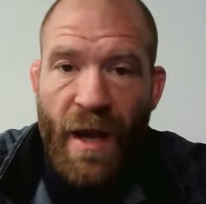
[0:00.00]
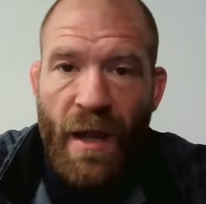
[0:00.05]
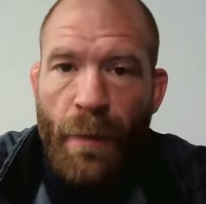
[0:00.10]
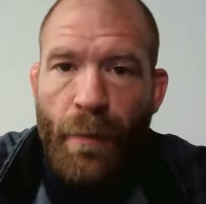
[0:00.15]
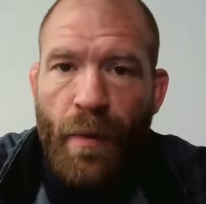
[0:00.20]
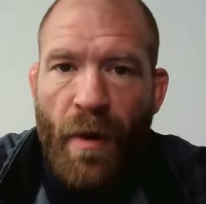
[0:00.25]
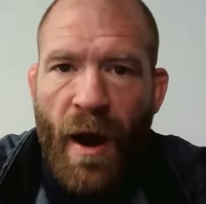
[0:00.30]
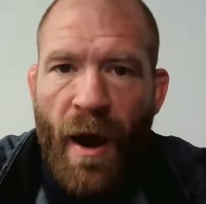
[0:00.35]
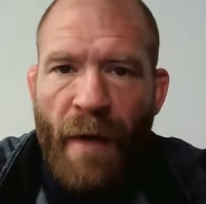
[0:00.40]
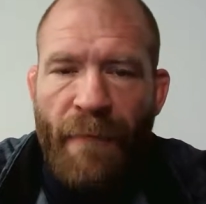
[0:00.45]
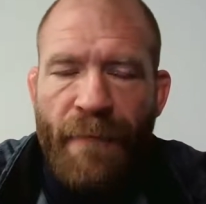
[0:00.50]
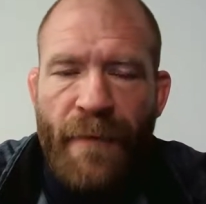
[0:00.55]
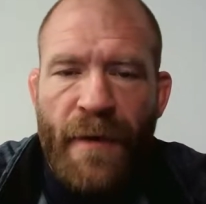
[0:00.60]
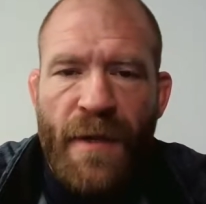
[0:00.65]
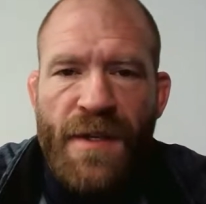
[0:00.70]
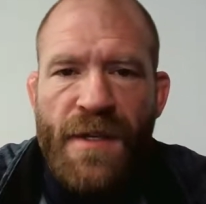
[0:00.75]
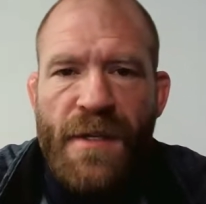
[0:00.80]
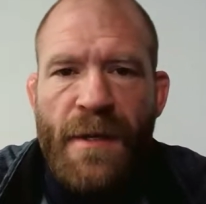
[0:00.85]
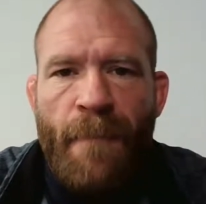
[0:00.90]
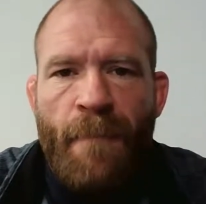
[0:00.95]
in the
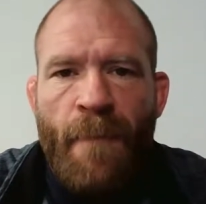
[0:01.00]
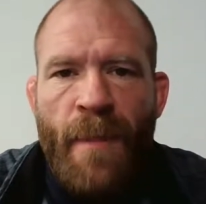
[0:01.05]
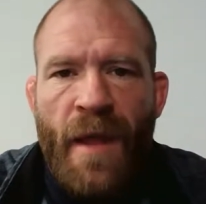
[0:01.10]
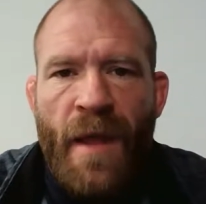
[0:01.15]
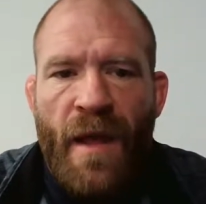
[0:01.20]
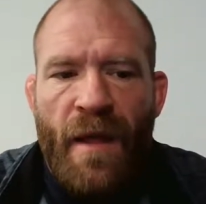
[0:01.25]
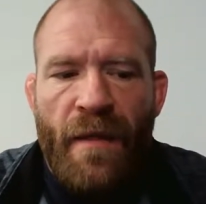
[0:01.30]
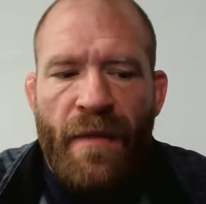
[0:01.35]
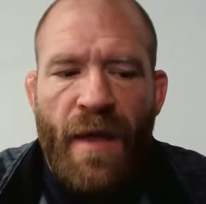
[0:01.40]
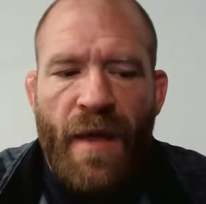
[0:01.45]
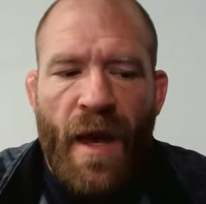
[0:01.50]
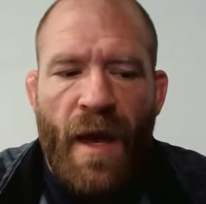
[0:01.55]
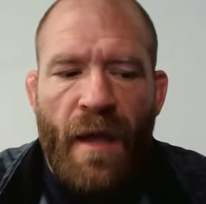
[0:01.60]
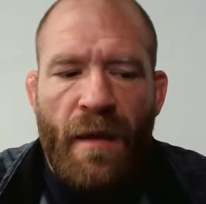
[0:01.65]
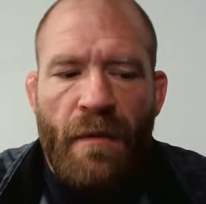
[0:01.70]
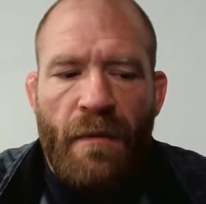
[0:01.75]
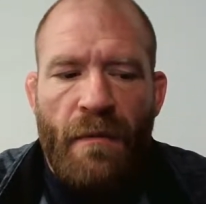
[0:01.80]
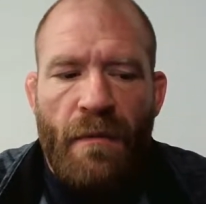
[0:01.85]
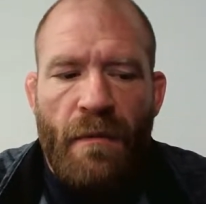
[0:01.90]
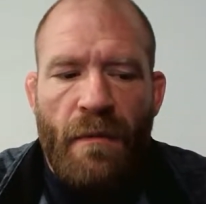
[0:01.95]
prophets
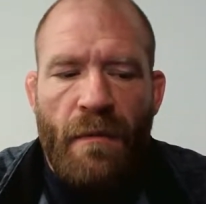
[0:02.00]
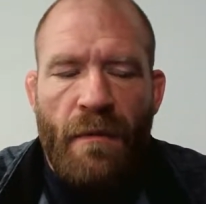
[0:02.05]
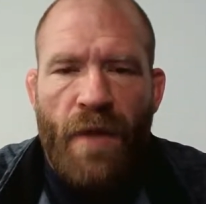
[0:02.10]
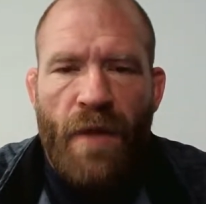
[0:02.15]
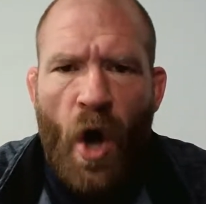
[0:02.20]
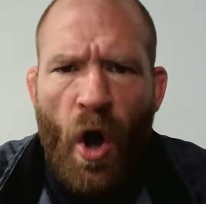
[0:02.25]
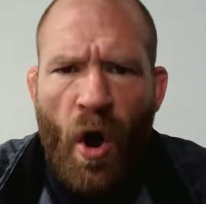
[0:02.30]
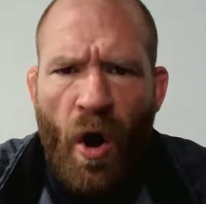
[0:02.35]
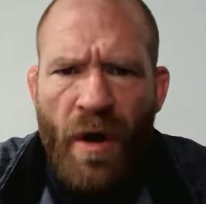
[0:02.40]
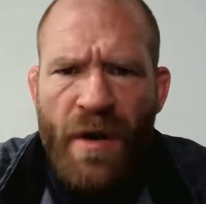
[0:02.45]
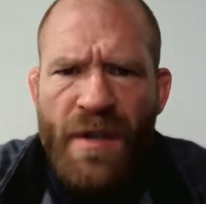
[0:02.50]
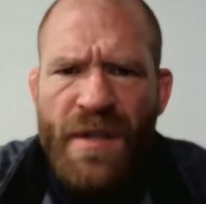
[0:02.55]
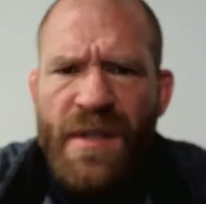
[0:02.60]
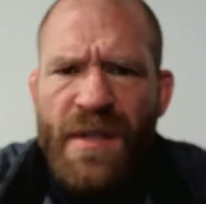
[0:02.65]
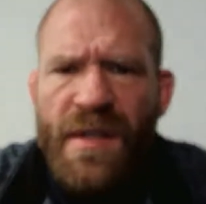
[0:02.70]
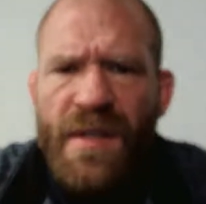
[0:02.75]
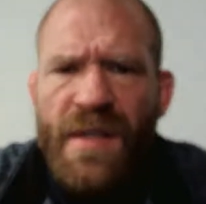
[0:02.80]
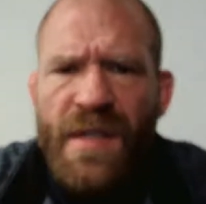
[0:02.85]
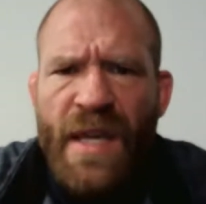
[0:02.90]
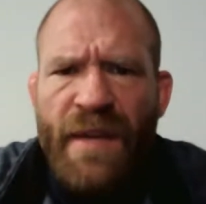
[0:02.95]
that the heart is
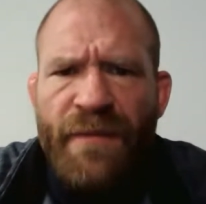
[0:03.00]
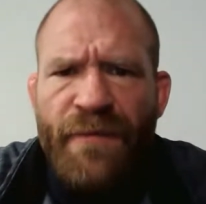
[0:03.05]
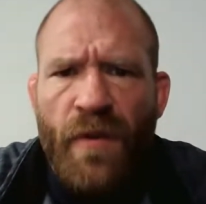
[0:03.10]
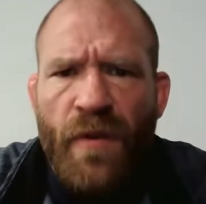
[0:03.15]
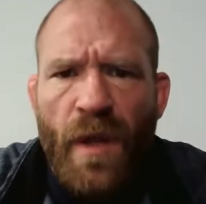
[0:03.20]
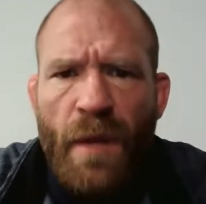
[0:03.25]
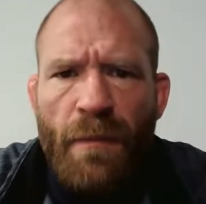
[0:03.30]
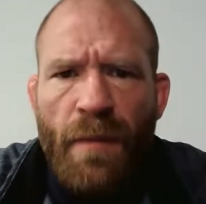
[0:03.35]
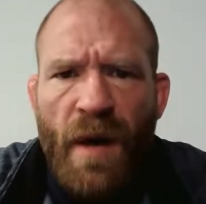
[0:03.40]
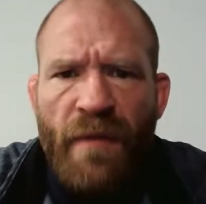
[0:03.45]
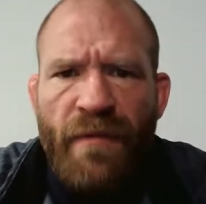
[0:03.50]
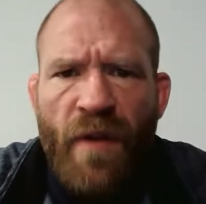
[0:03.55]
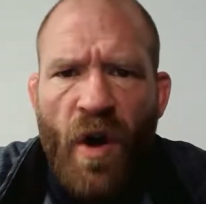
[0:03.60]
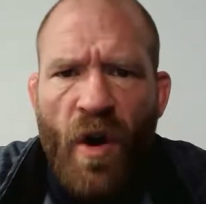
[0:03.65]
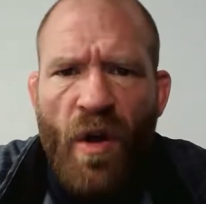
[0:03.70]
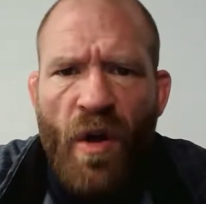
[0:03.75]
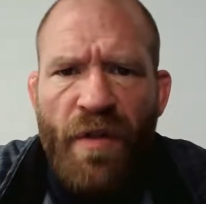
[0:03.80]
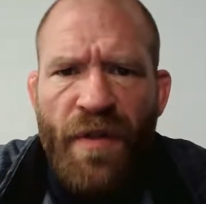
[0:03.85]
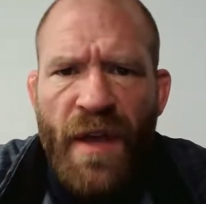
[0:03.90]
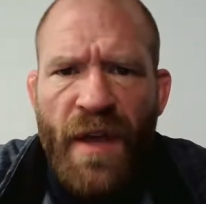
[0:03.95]
deceitful above
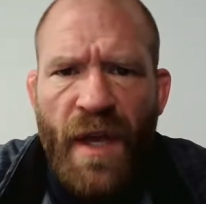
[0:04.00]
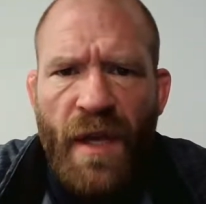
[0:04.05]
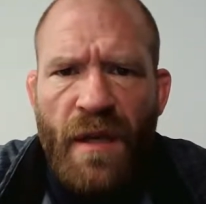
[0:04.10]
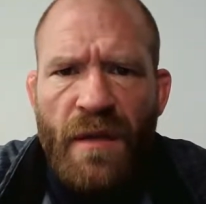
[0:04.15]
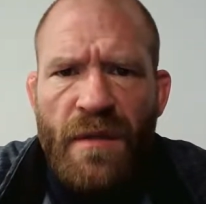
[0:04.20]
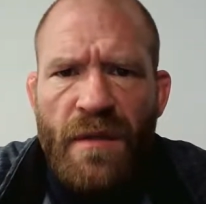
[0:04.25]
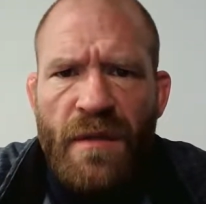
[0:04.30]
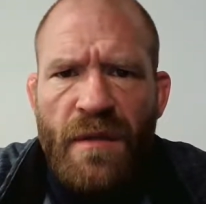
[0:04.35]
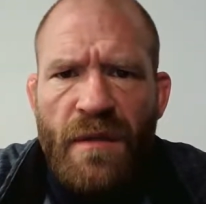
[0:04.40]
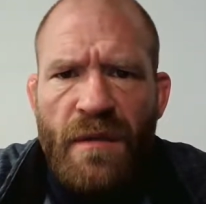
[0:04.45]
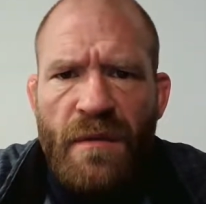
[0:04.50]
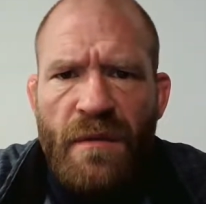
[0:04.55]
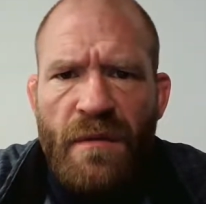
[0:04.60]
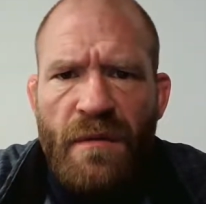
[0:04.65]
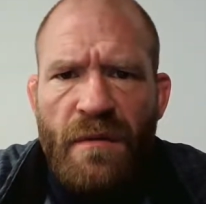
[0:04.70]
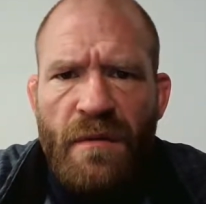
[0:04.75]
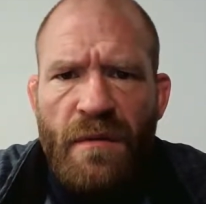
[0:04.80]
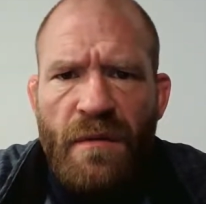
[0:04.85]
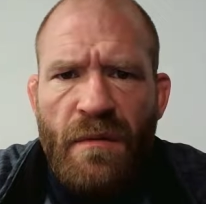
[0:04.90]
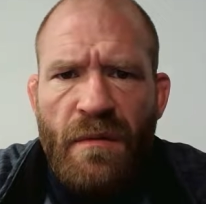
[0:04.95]
all things.
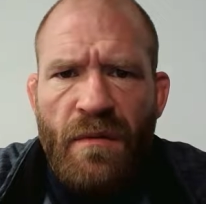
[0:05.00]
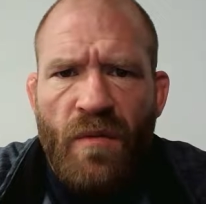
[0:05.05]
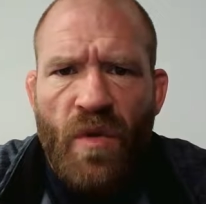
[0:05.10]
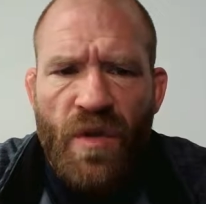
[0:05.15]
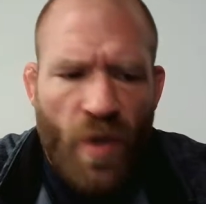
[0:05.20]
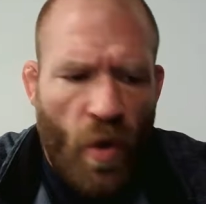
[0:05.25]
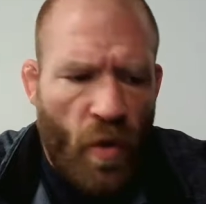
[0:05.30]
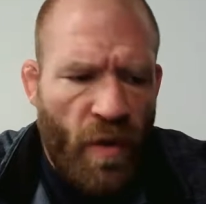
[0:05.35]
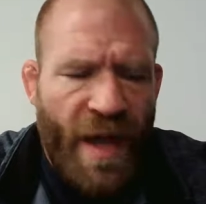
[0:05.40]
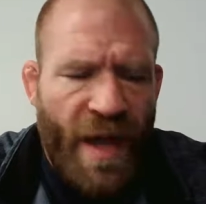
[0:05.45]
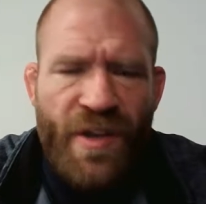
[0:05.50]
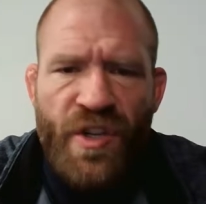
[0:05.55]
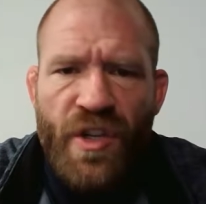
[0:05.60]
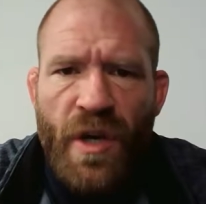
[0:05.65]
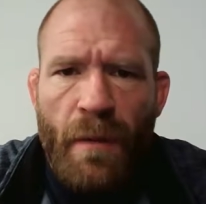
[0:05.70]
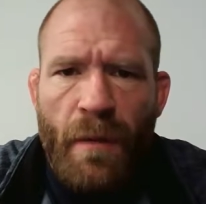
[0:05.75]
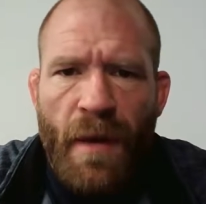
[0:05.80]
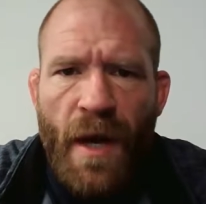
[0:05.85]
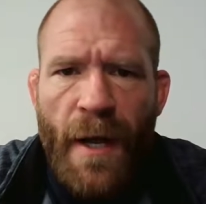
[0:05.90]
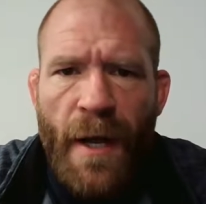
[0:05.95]
We're told that in
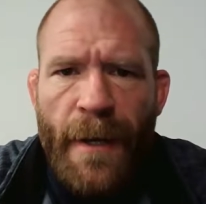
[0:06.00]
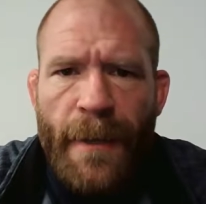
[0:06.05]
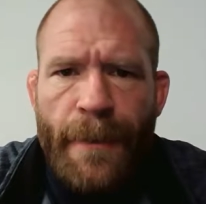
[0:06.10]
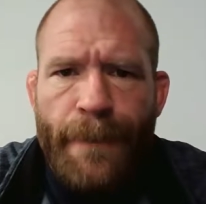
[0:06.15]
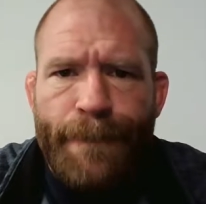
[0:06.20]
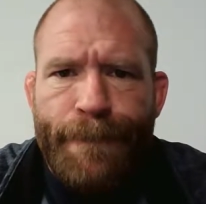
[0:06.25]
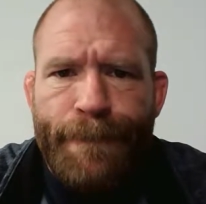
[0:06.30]
Jeremiah.